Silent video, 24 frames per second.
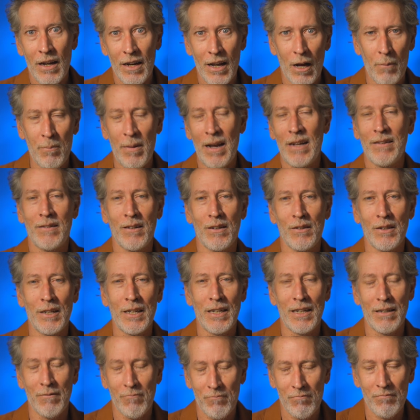Now
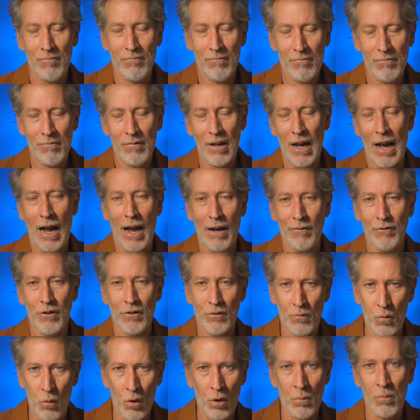basically, I've
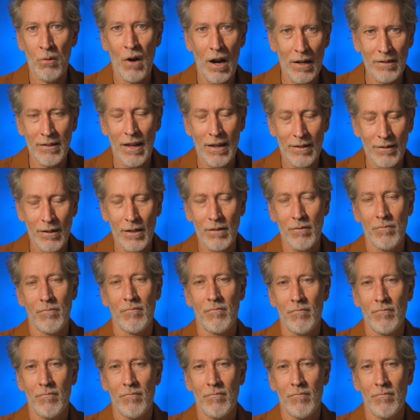just word processed it.